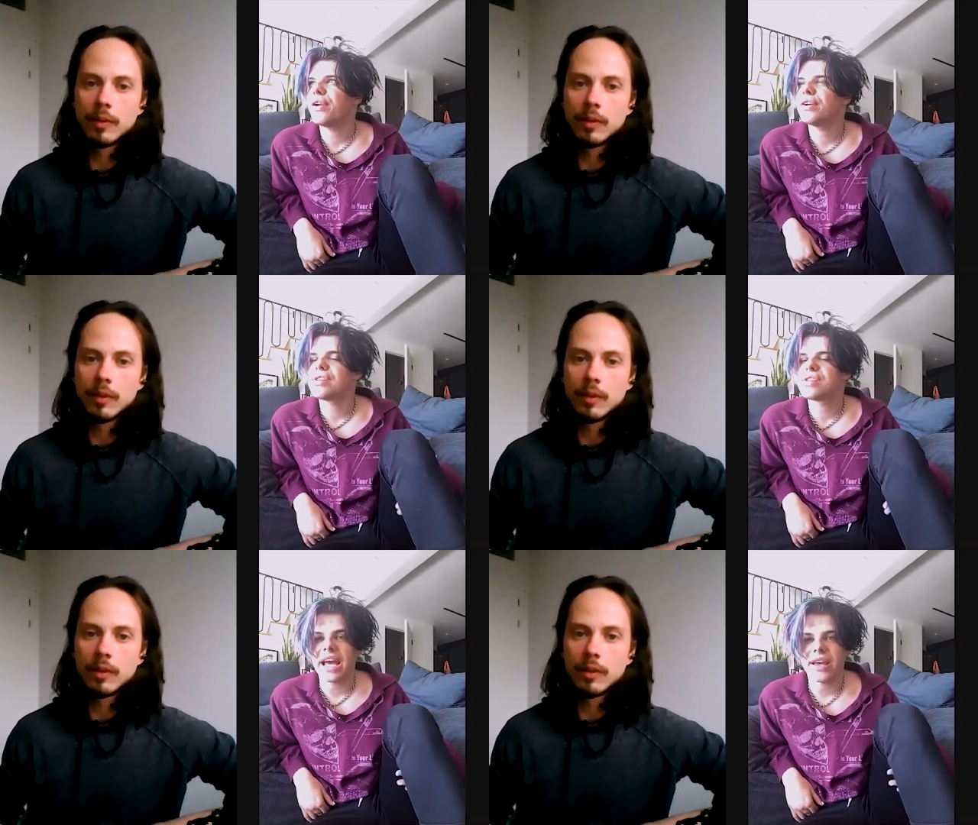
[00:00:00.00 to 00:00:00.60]

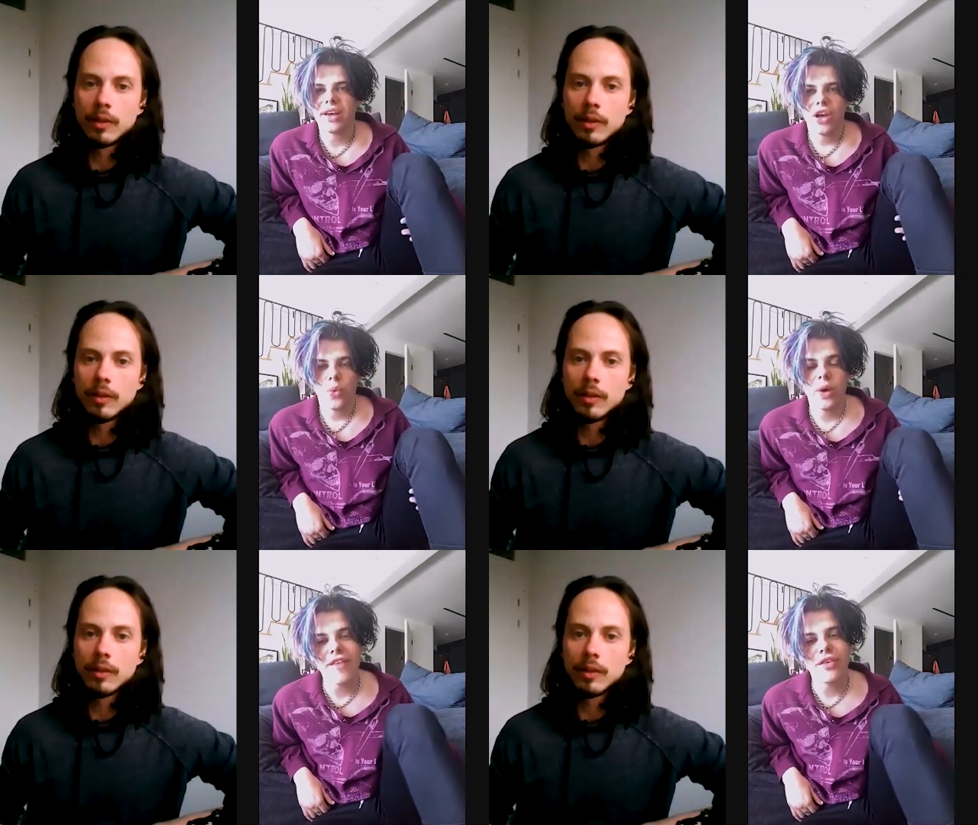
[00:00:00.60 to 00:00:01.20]
Speaker 1: honest, like
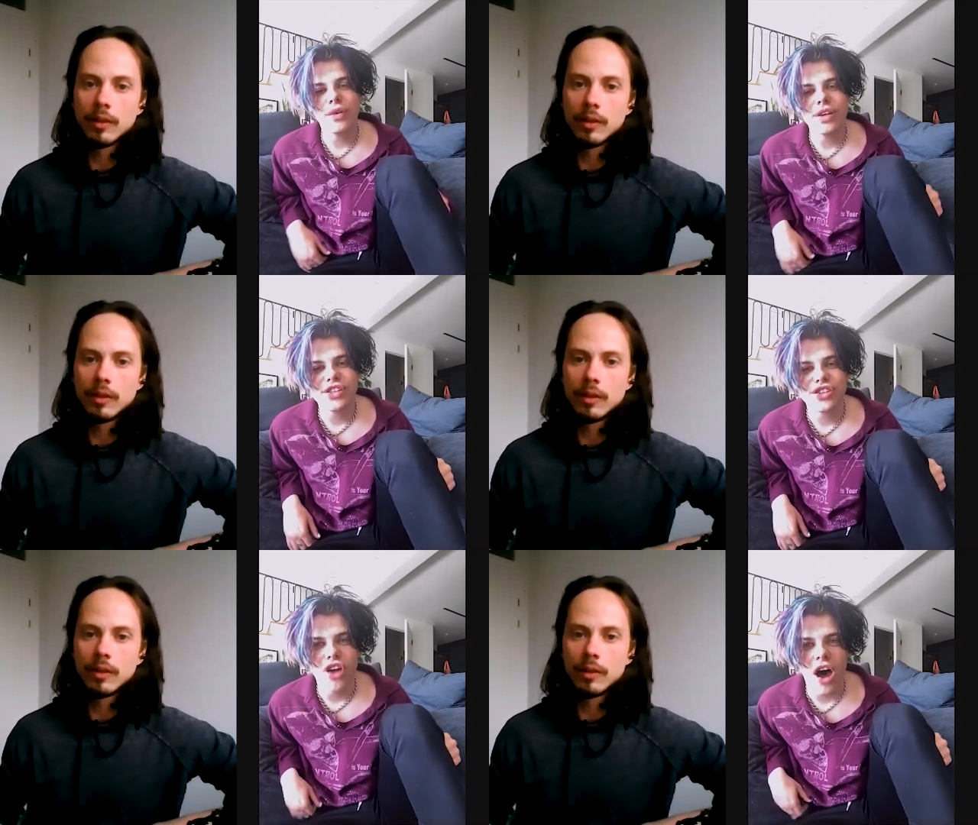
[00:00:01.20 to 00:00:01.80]
we haven't really
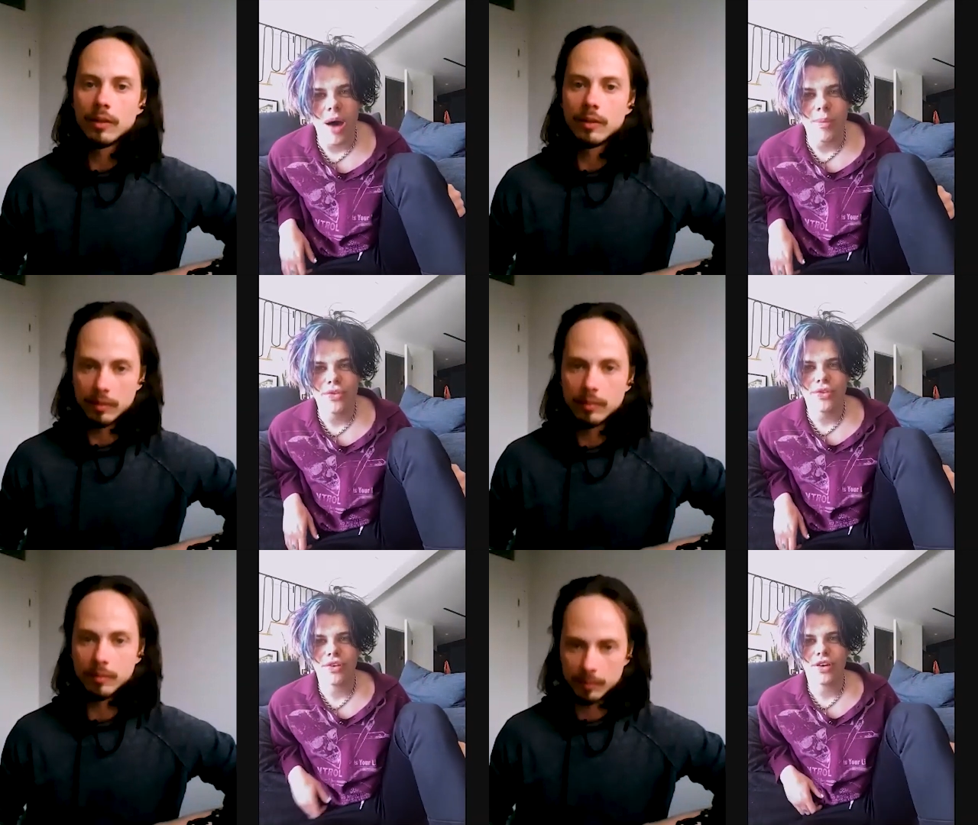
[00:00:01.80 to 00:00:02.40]

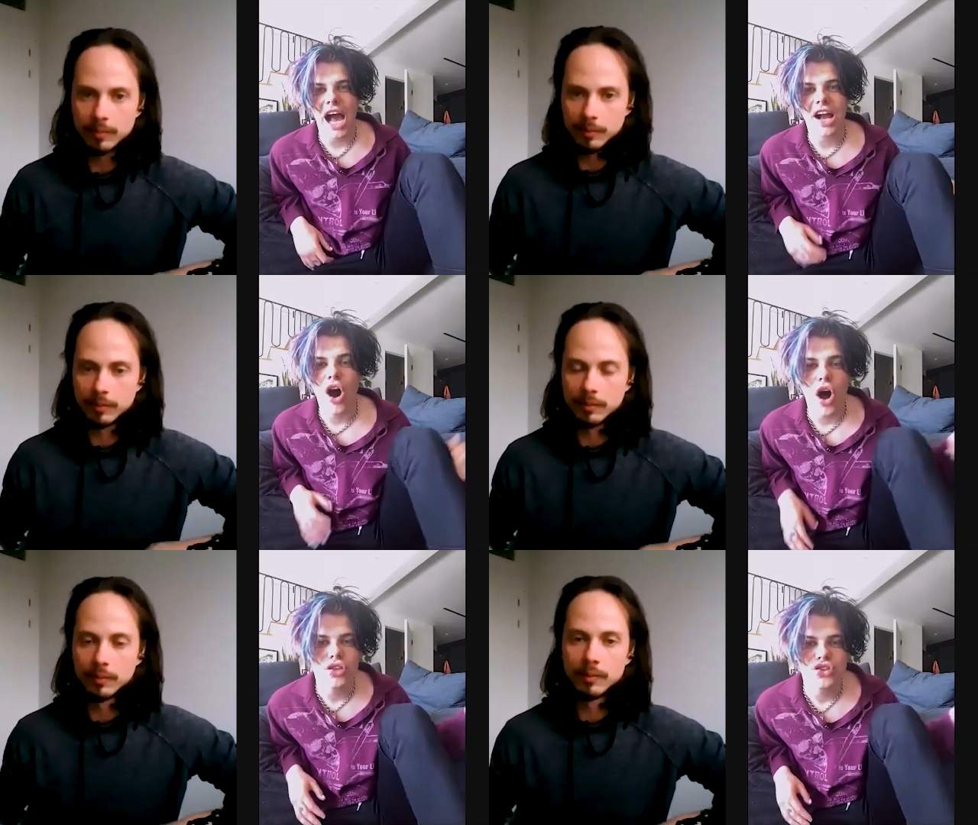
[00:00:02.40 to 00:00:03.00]
stopped I mm.
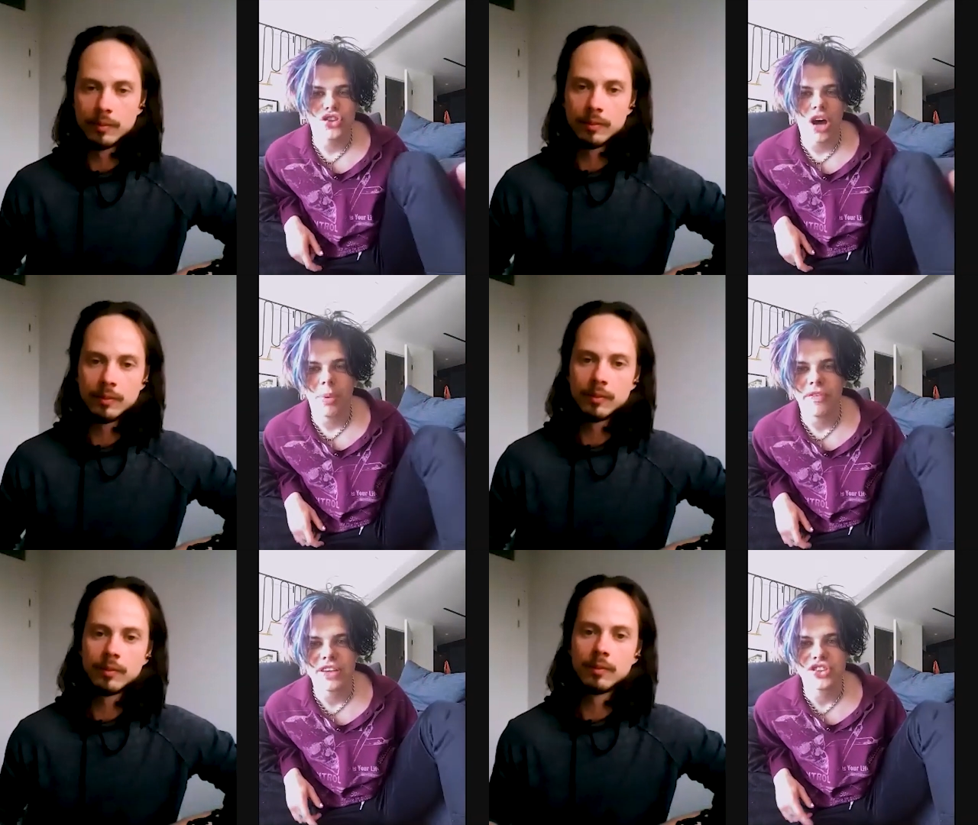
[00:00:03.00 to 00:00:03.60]
can't stop.
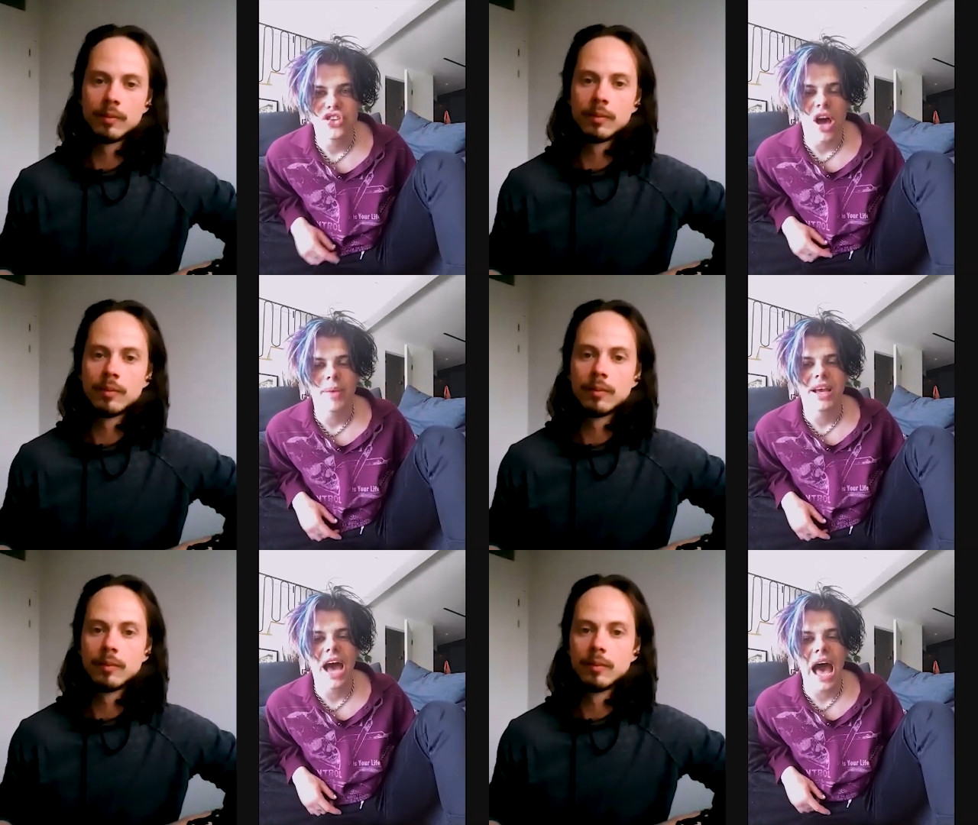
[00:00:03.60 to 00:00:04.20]
If I stop, I'm
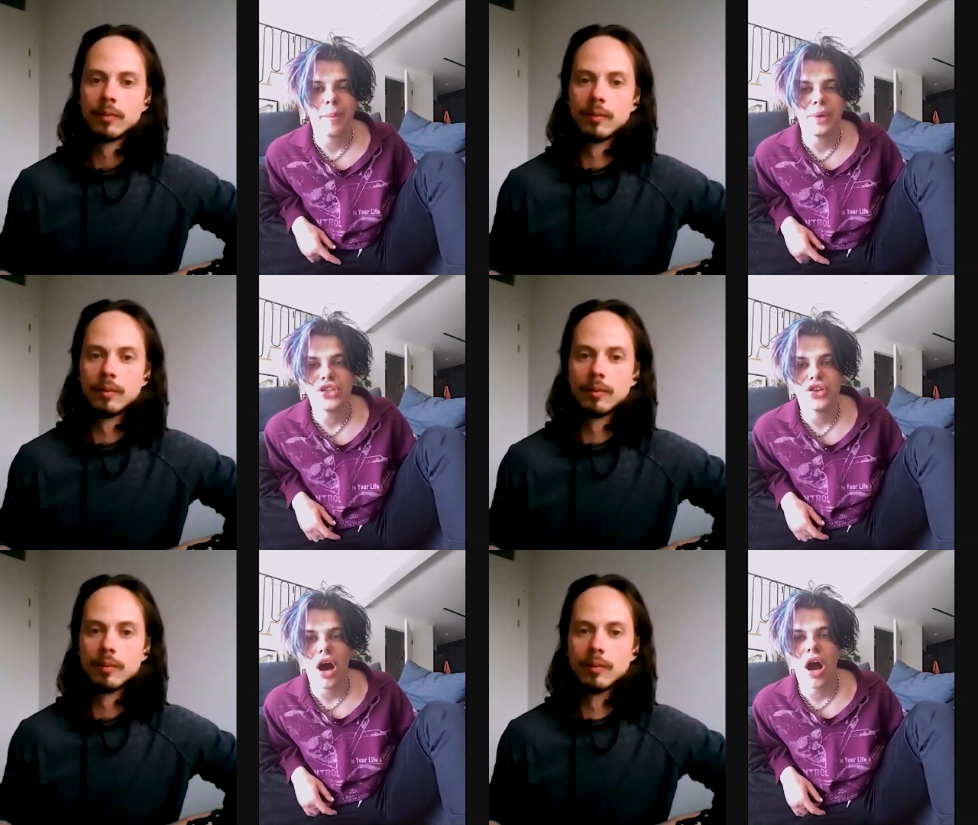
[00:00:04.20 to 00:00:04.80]
like a happy
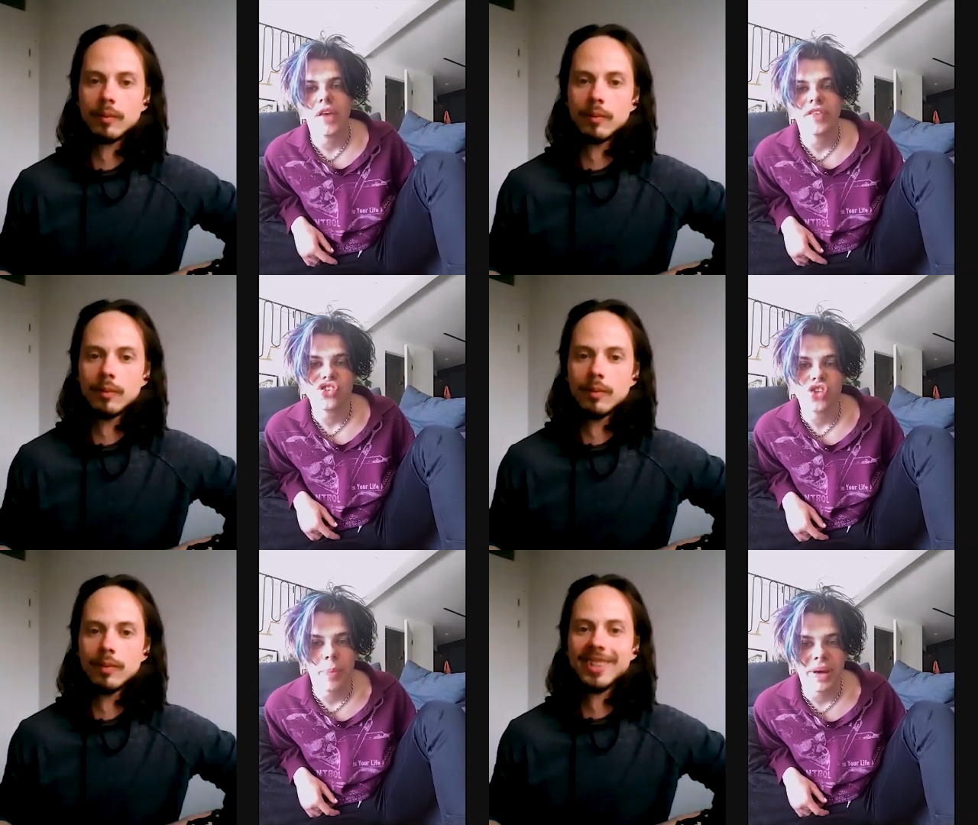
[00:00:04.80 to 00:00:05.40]
shark. If I
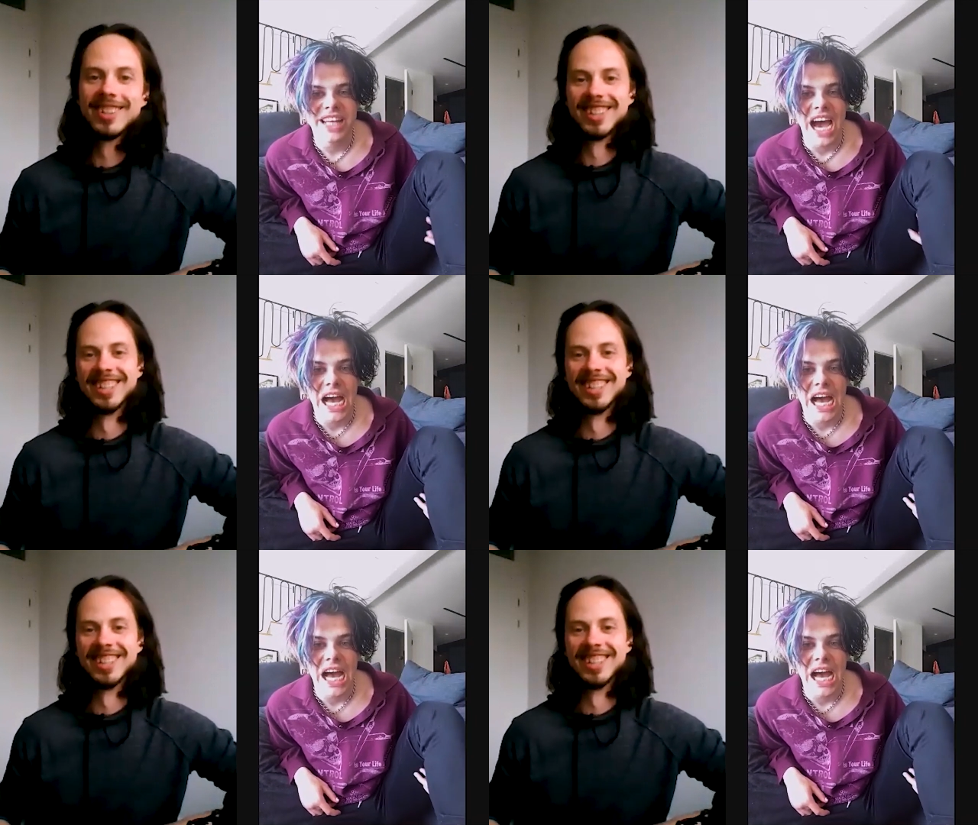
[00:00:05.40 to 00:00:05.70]
stop, I die.